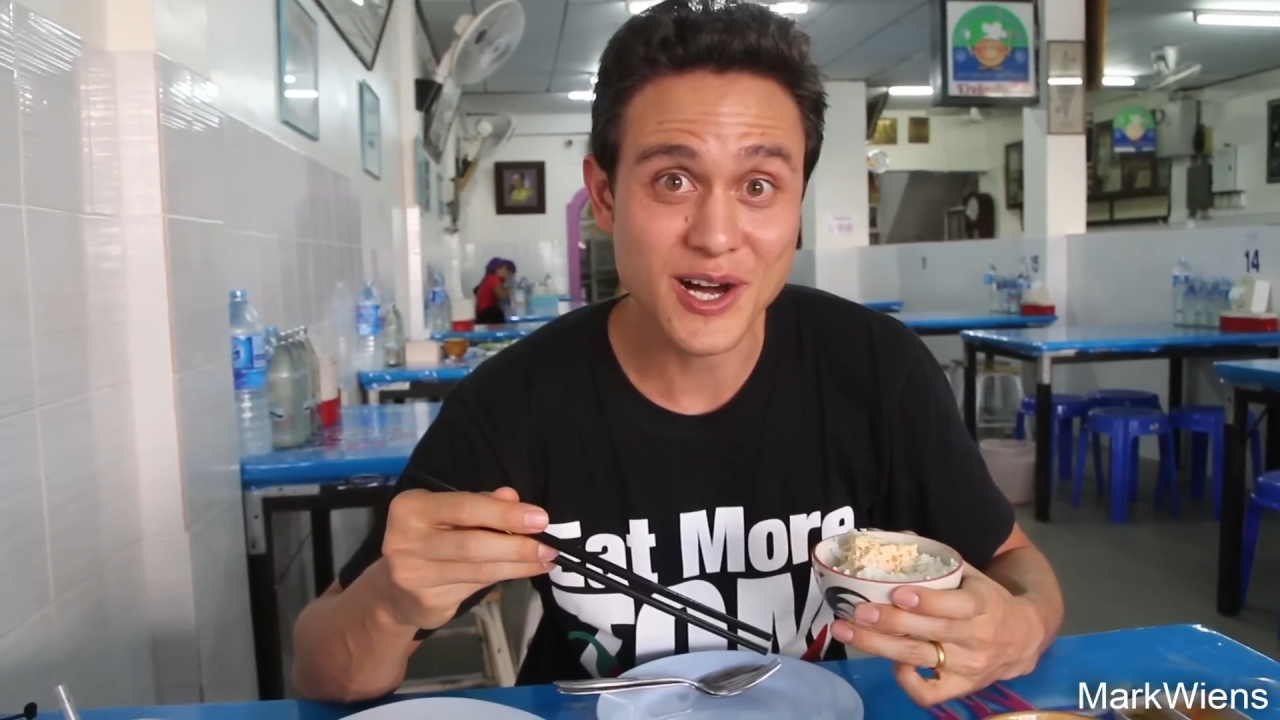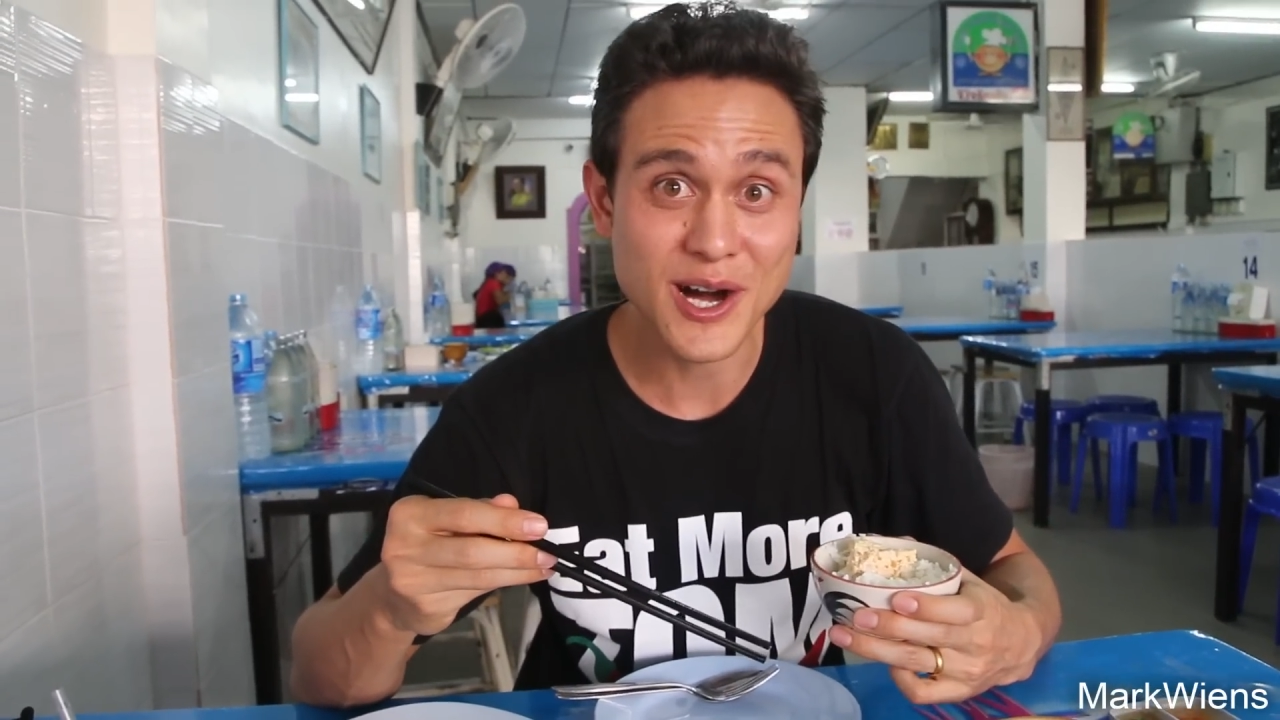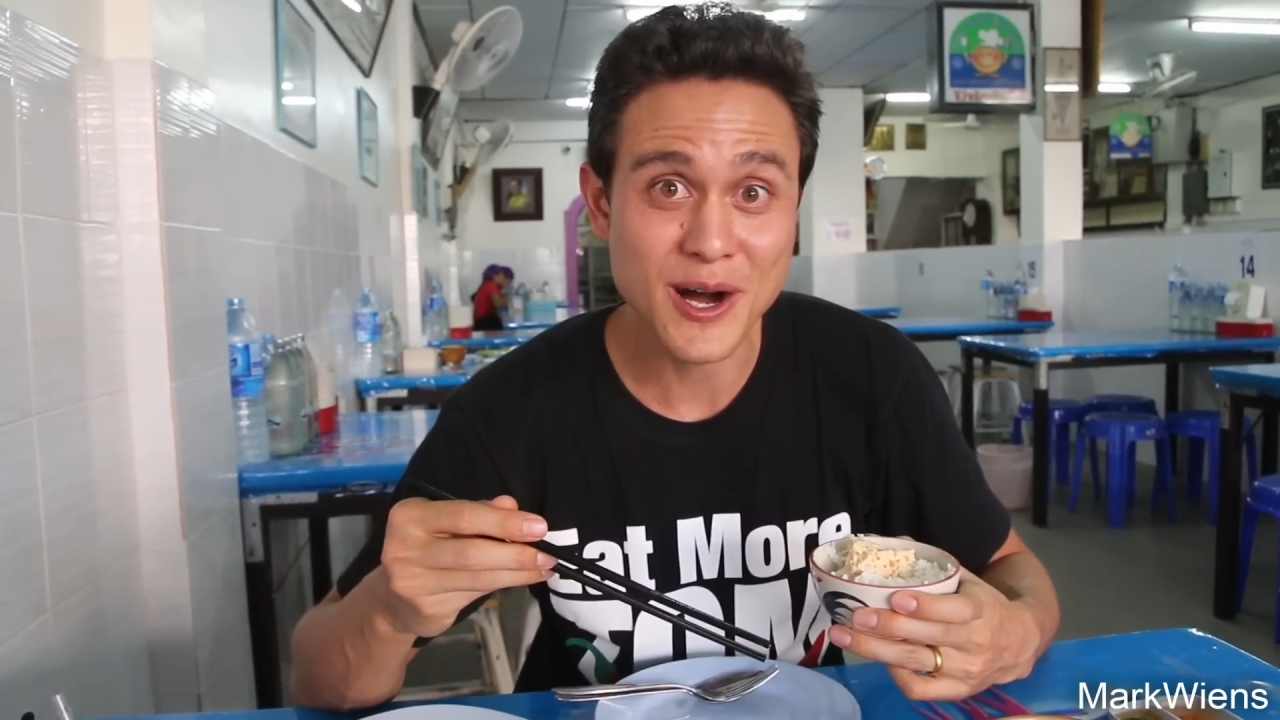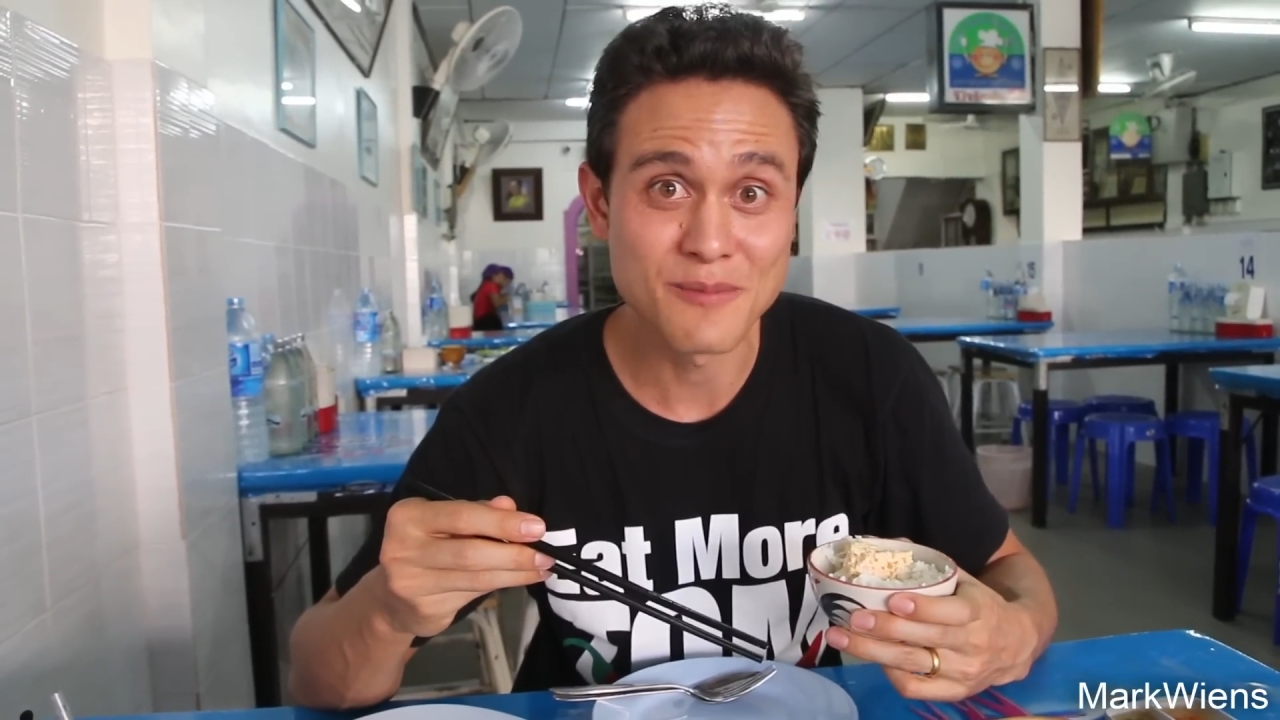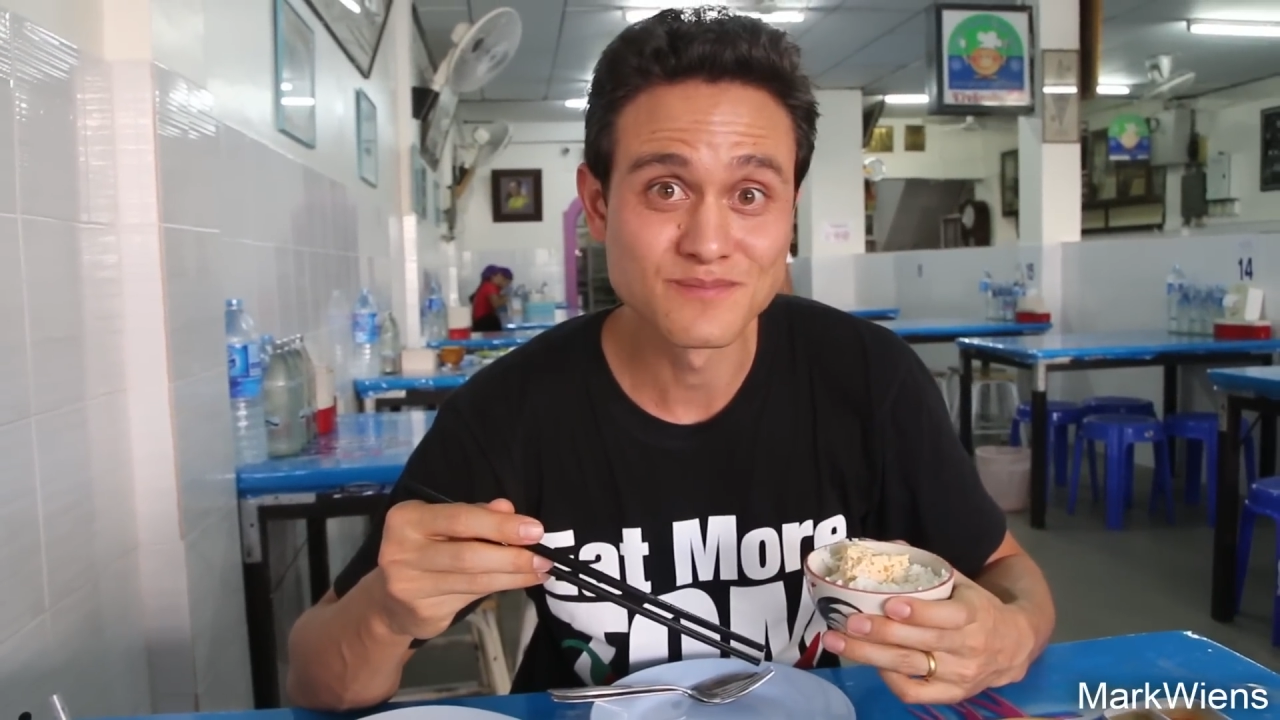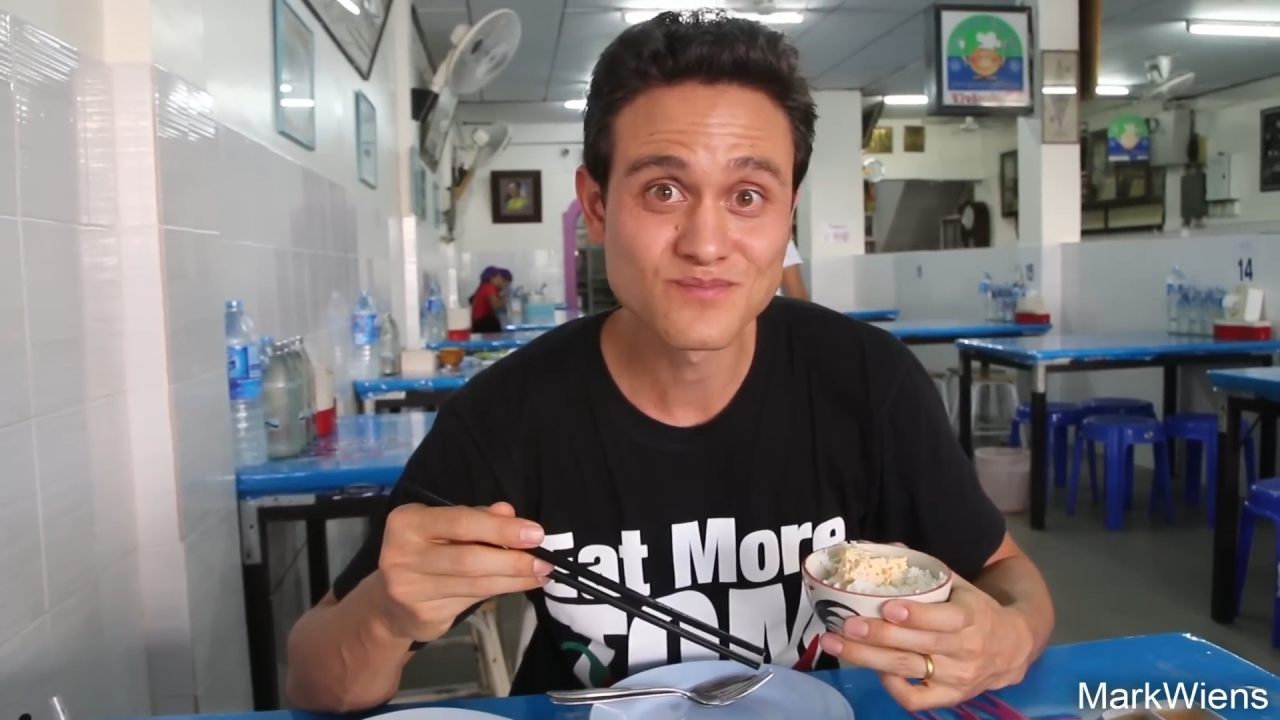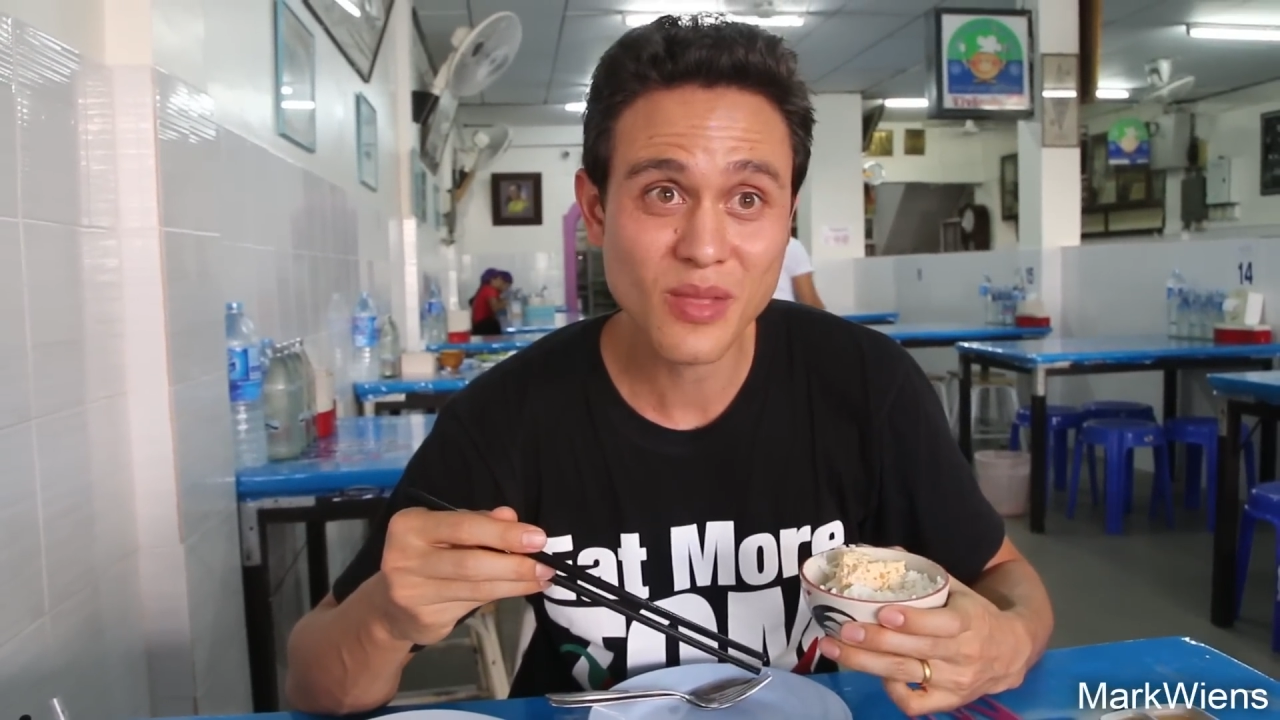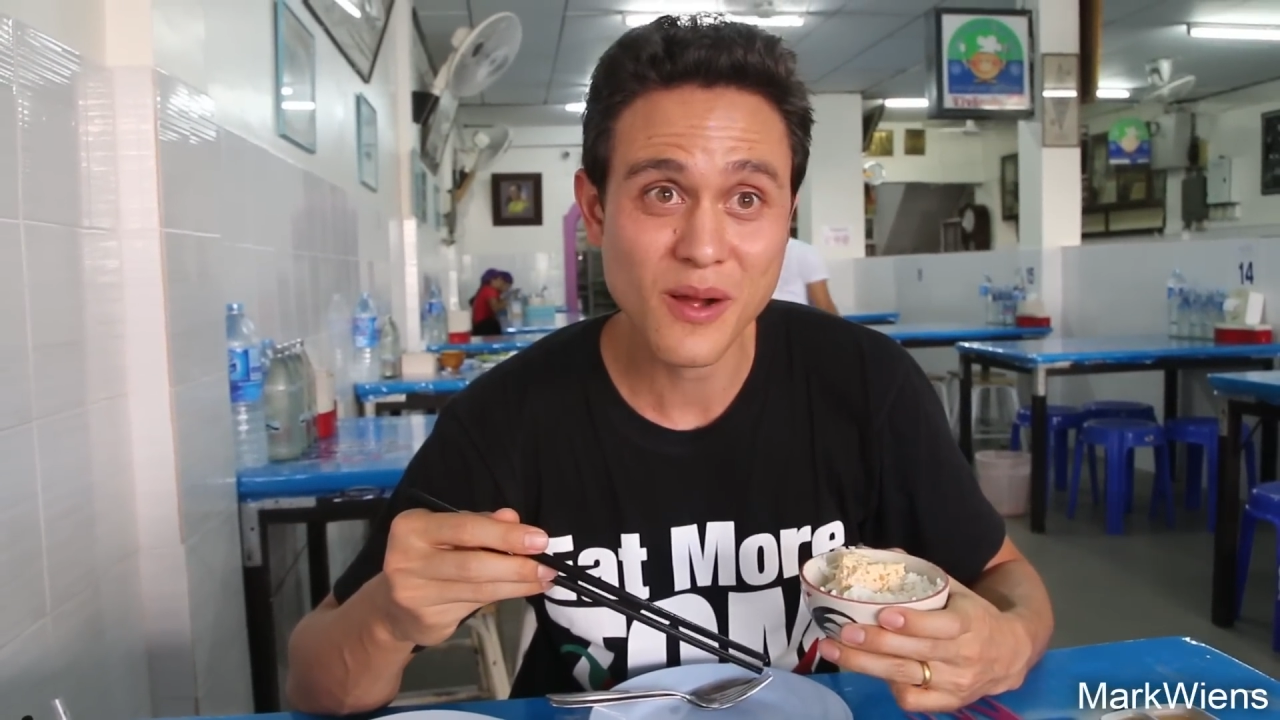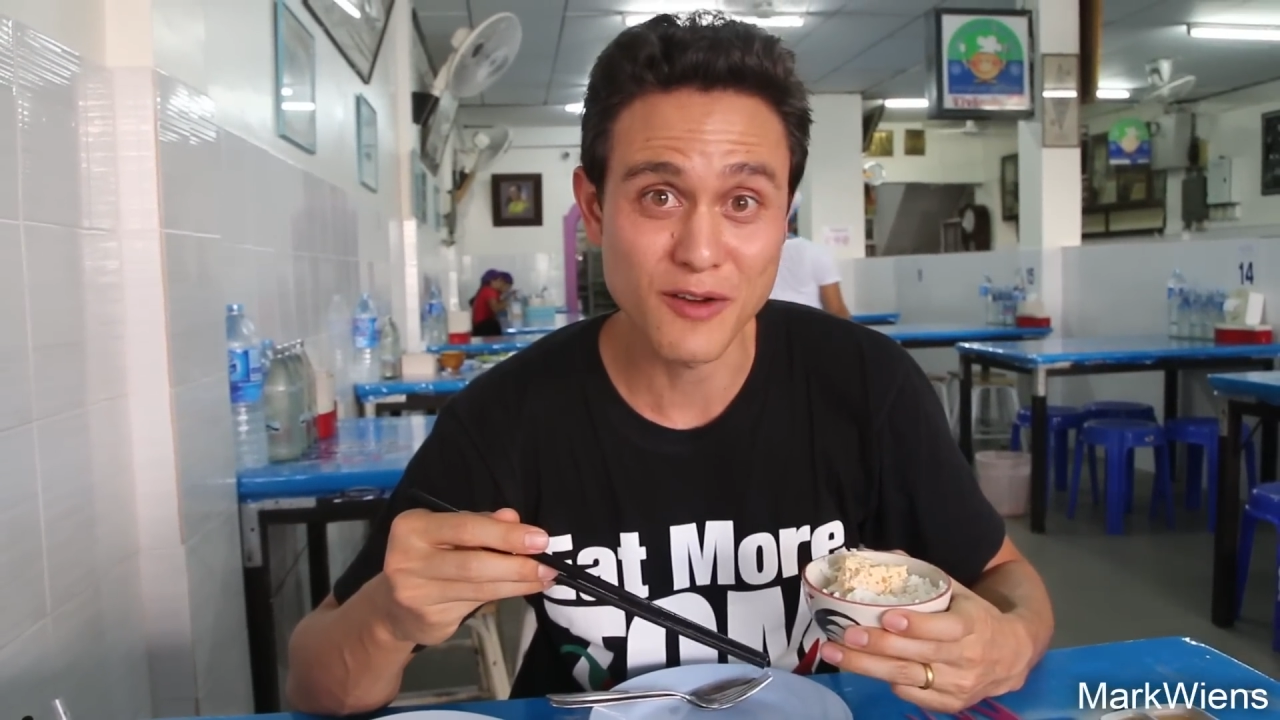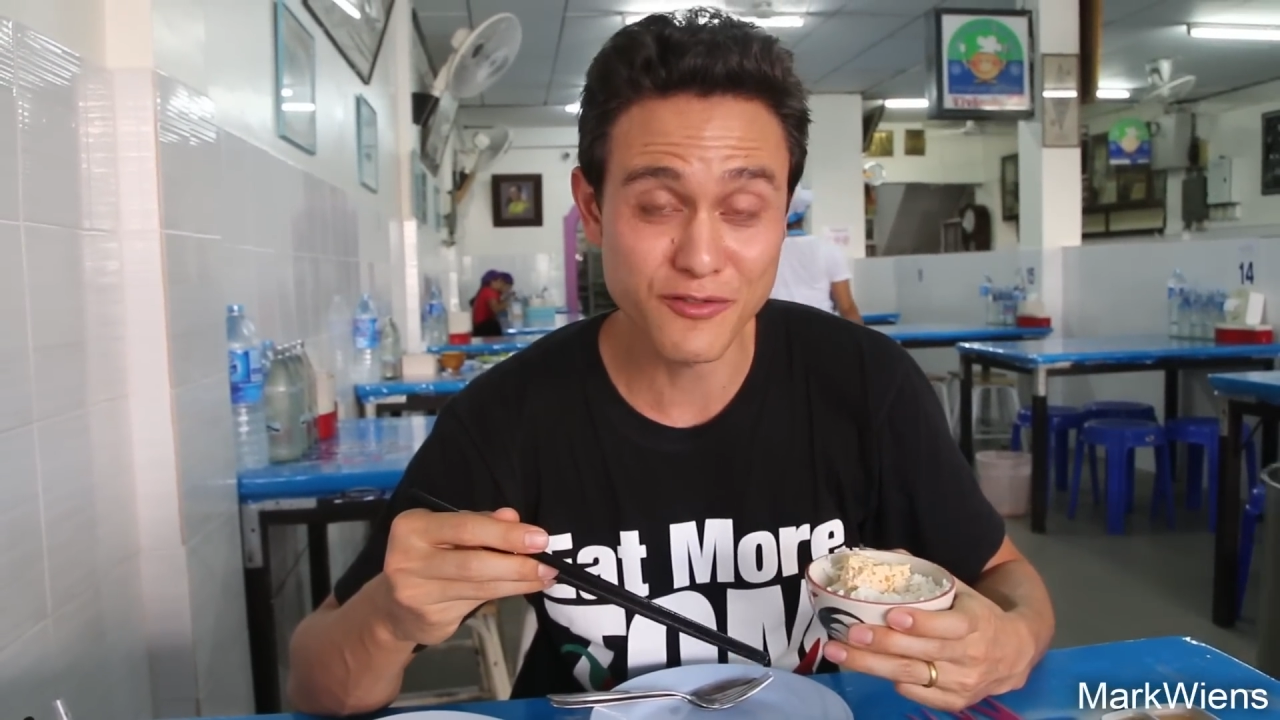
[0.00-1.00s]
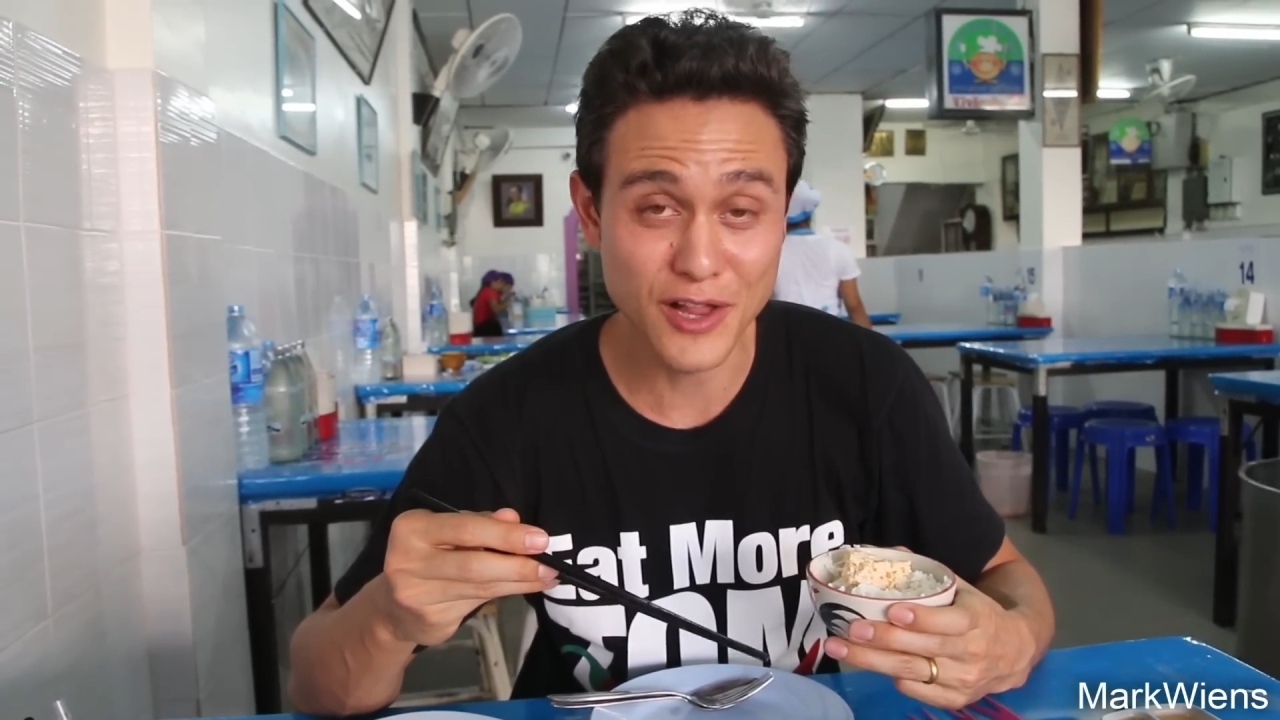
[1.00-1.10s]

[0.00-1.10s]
a